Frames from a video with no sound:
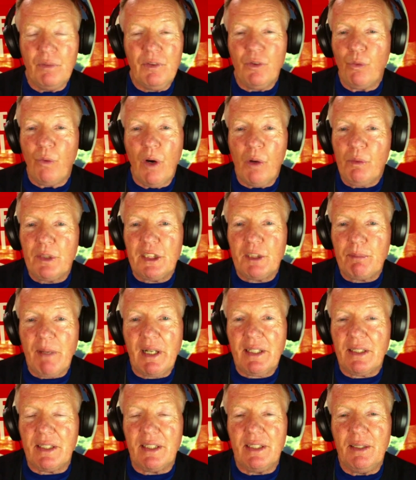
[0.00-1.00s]
well
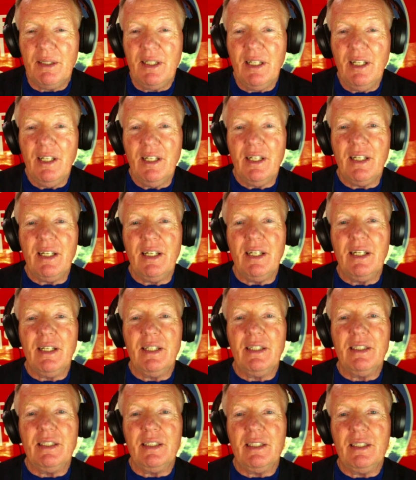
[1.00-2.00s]
respected,
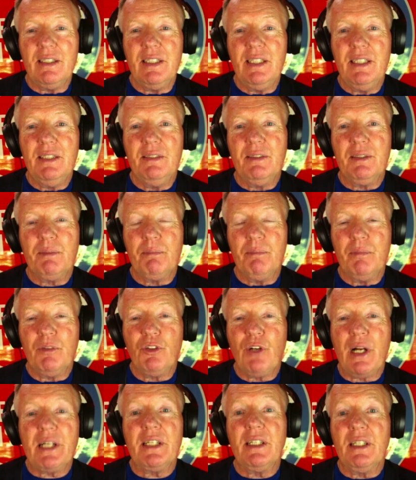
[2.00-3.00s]
and he's
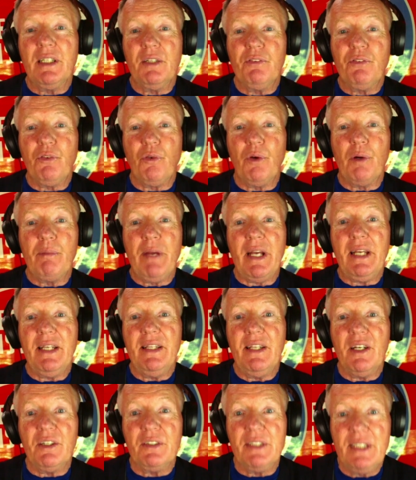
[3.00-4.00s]
credited for making
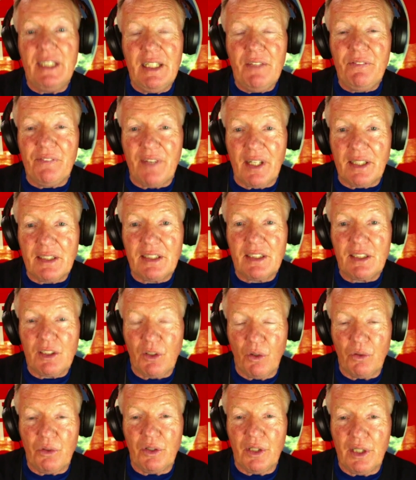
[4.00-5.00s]
their defense
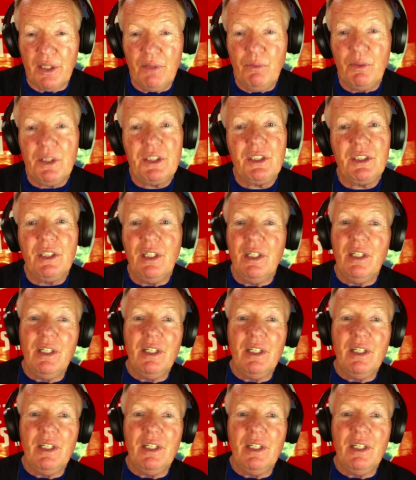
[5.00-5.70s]
so good, which